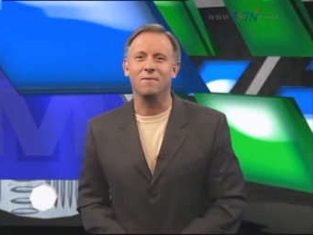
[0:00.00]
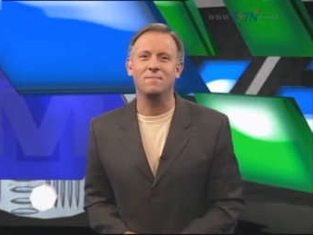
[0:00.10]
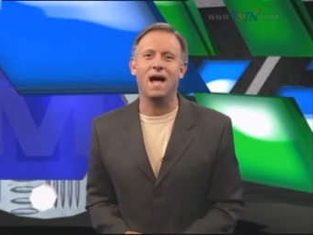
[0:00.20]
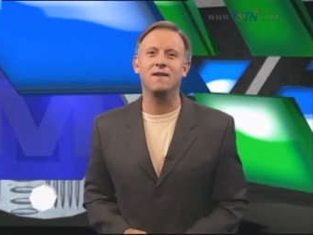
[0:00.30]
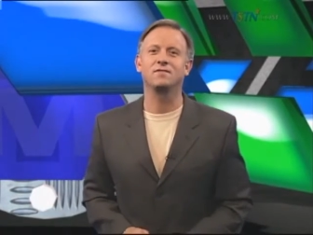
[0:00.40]
Well,
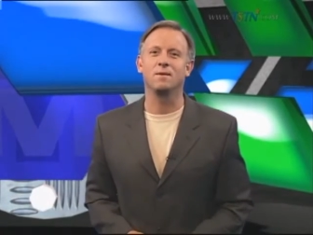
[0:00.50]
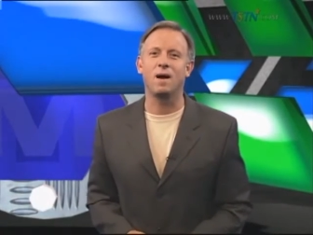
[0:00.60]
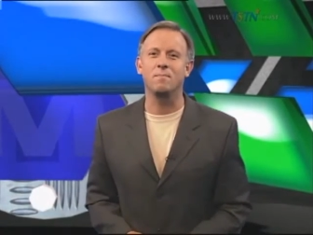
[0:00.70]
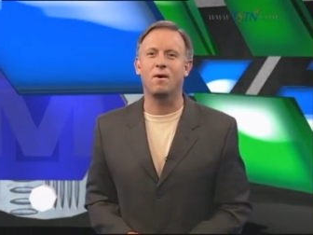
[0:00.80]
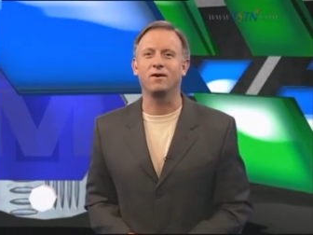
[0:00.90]
I've
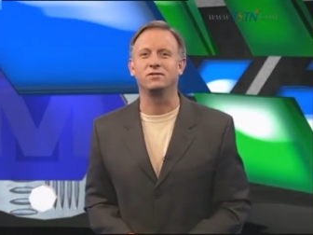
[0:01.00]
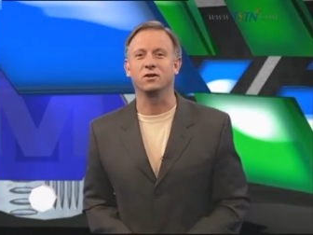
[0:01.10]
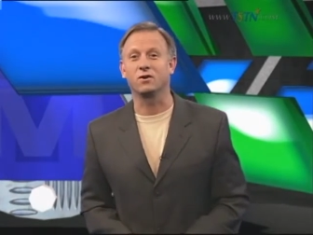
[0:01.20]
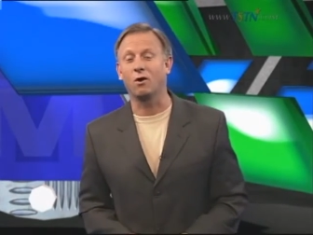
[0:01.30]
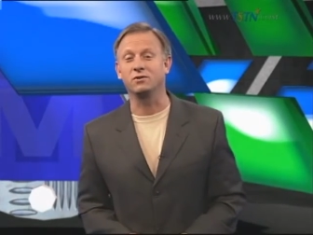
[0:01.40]
done my part
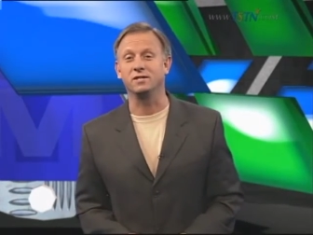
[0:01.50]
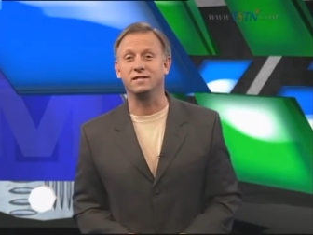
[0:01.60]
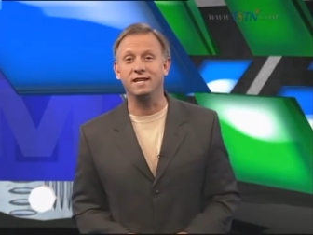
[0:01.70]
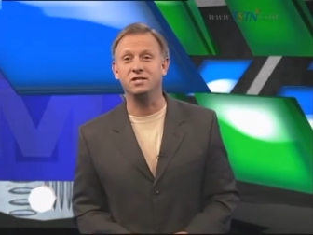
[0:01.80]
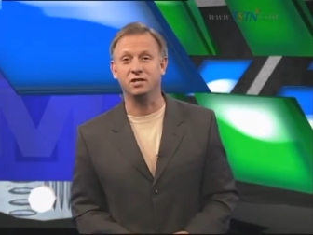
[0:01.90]
as your coach
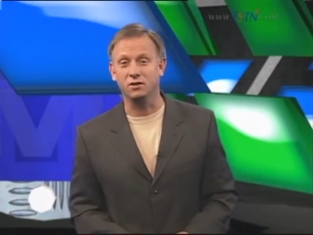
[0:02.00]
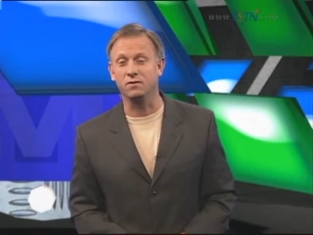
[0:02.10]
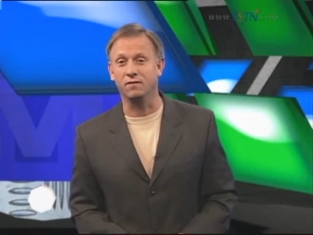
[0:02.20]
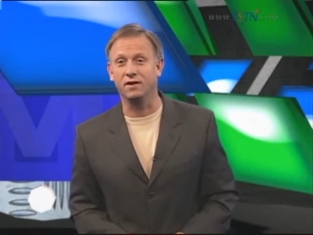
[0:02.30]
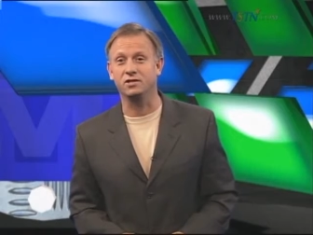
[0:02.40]
in teaching
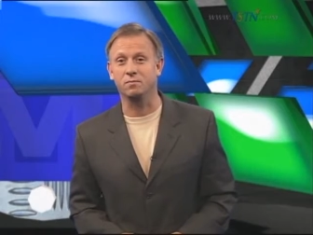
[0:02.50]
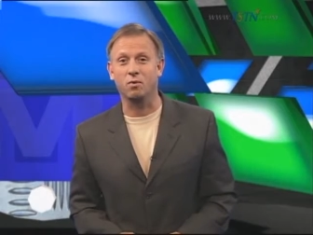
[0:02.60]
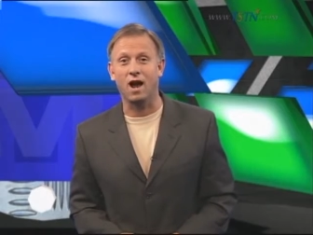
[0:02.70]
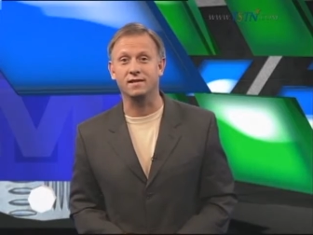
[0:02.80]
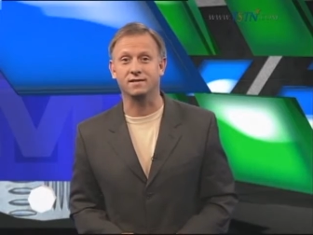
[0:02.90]
you the vision
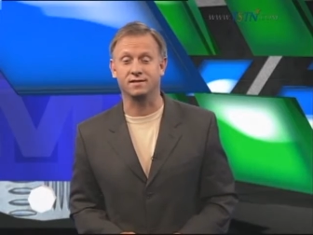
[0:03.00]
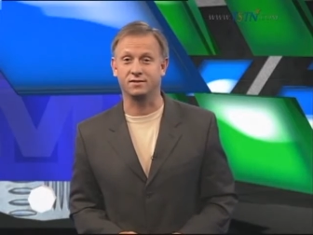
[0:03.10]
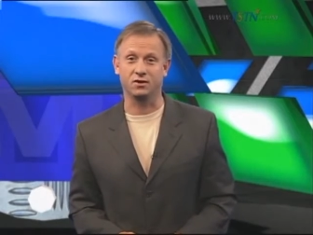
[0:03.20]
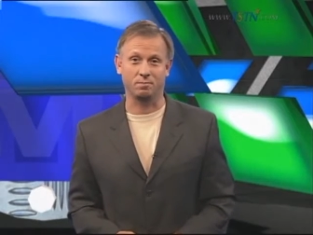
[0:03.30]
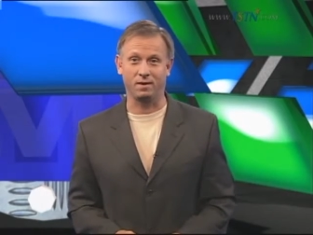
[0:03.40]
process
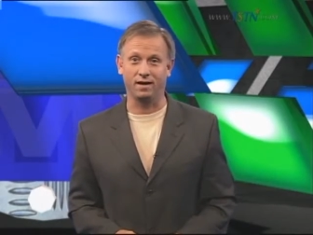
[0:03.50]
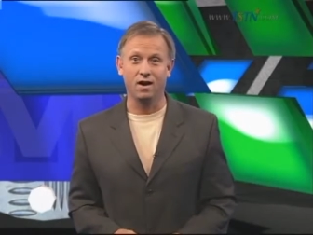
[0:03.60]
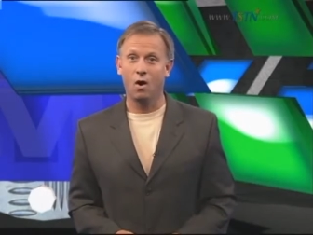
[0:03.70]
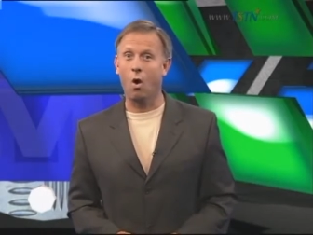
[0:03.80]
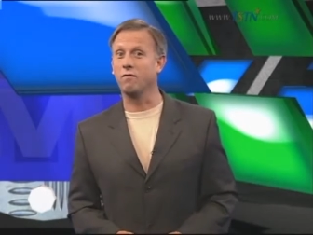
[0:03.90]
that took me
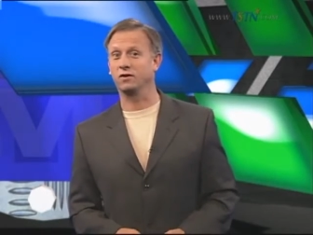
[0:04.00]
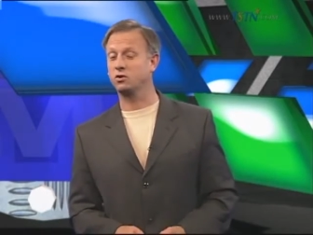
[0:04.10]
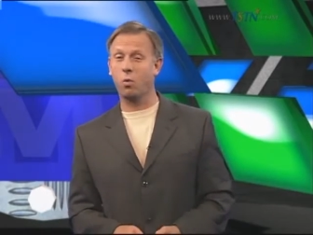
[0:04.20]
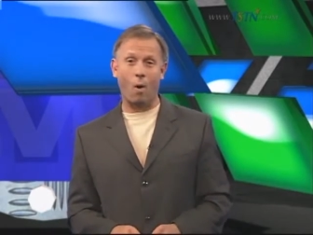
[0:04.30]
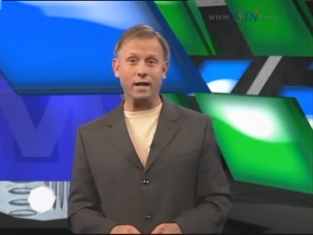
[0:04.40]
over
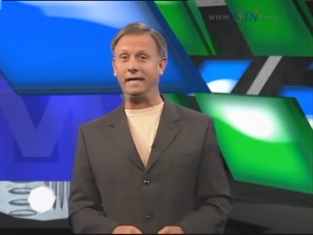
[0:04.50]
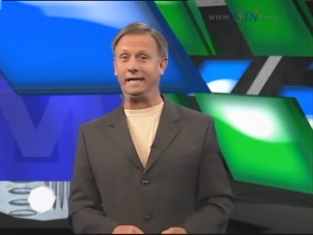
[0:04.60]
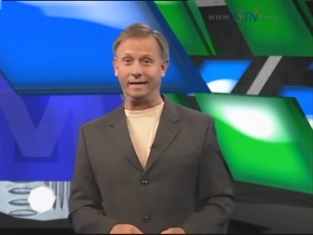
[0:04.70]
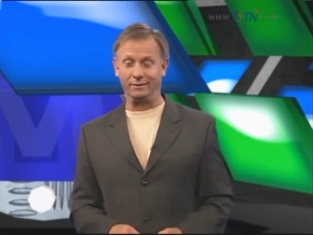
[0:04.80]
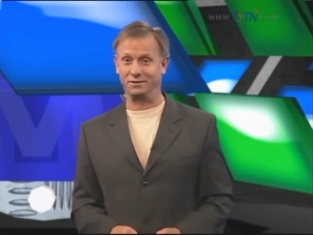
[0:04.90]
20
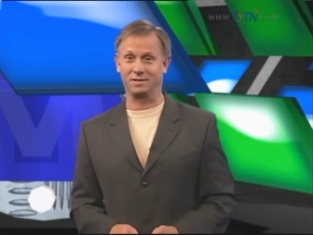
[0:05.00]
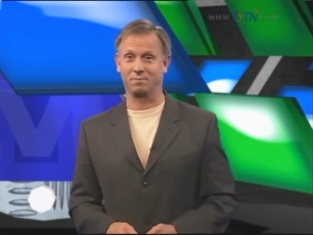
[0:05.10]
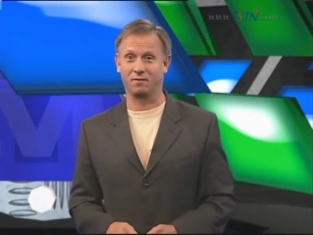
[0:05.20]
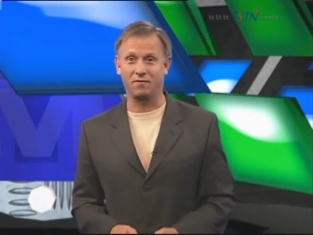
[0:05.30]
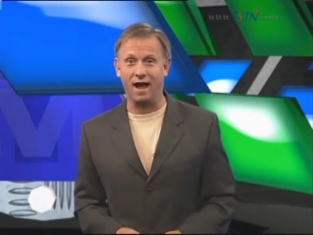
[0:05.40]
years
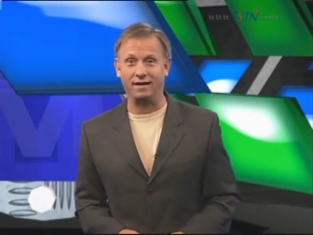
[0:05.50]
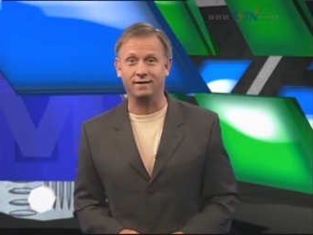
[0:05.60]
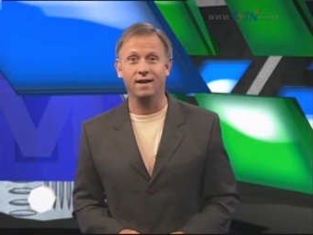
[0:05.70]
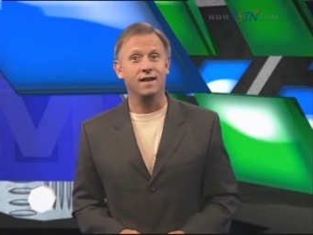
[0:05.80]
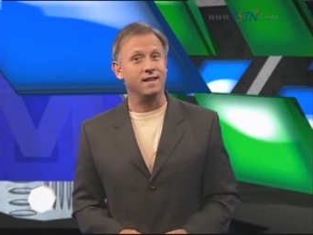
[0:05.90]
to
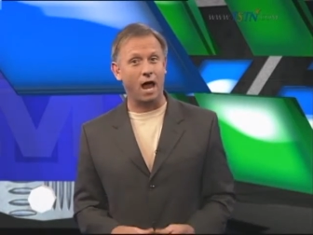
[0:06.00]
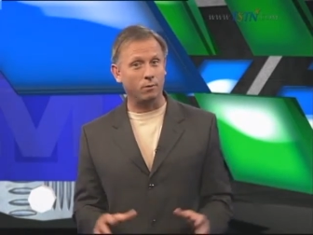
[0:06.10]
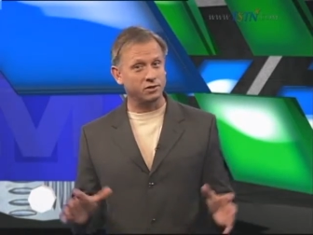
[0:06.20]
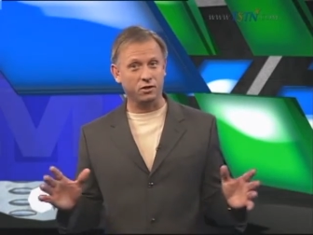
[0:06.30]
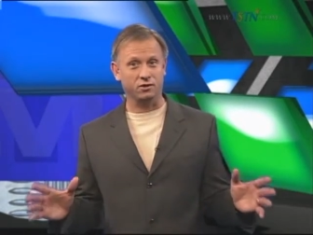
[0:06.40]
perfect.
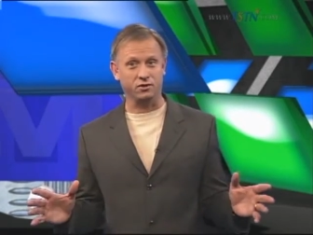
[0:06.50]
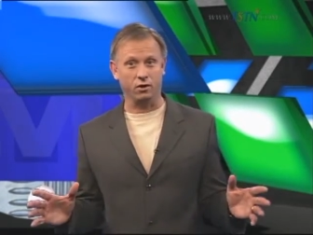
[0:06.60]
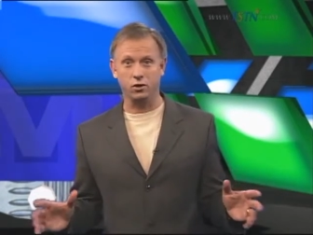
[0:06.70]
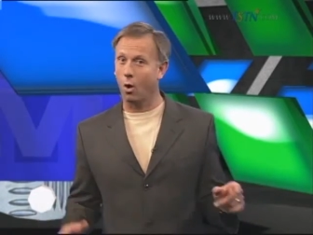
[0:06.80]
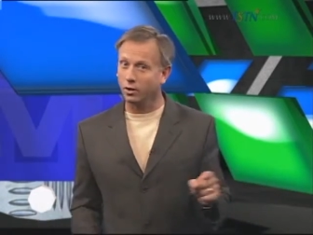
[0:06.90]
Now it's your
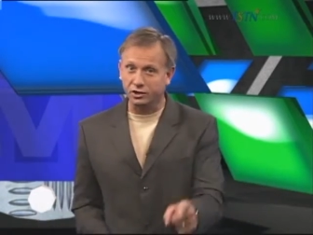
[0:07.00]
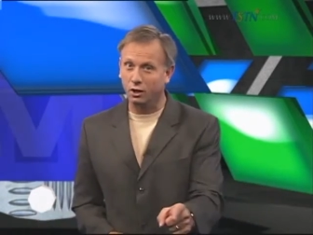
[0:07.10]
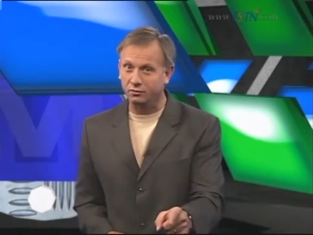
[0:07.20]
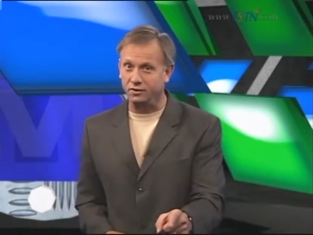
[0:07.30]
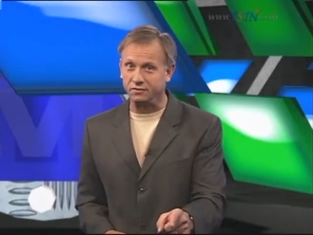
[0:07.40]
turn. No
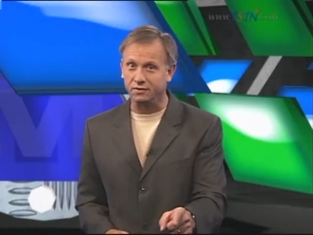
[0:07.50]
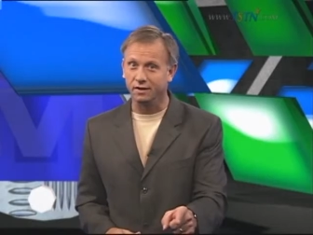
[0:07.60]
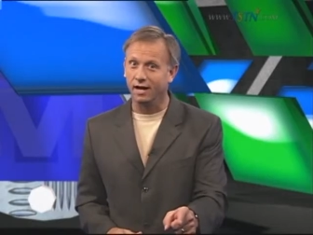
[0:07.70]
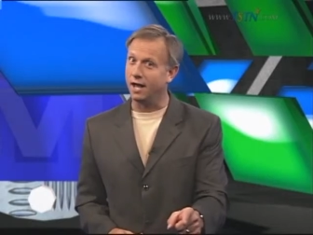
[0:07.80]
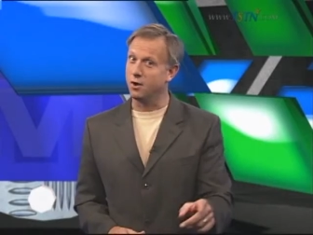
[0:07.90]
excuses
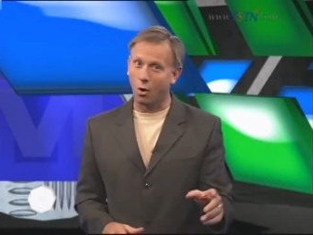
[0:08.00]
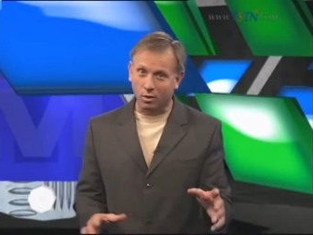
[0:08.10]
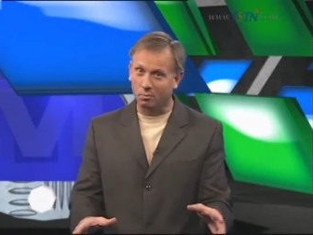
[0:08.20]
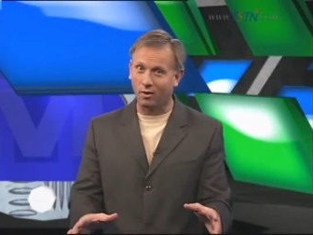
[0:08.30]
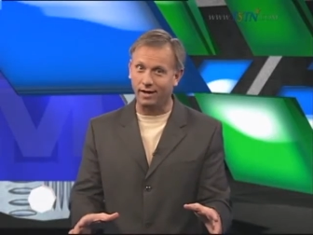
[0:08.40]
and no
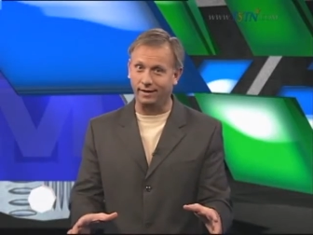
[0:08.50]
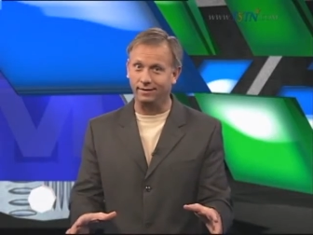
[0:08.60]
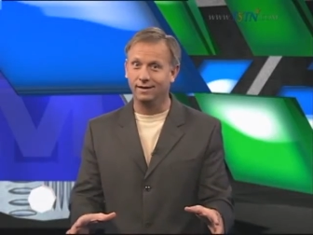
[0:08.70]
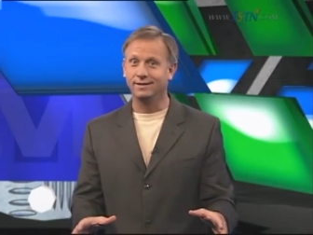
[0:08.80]
complaining.